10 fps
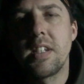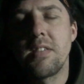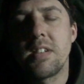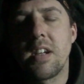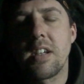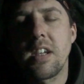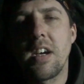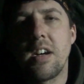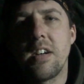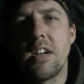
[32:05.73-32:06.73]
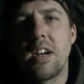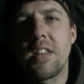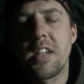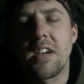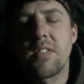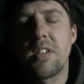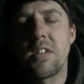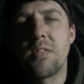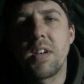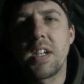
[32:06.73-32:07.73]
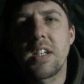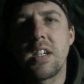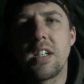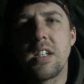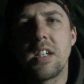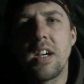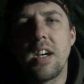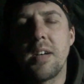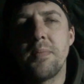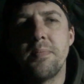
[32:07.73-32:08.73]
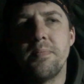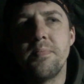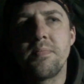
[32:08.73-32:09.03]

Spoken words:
and he was like, "Oh, I think I've got your rig," and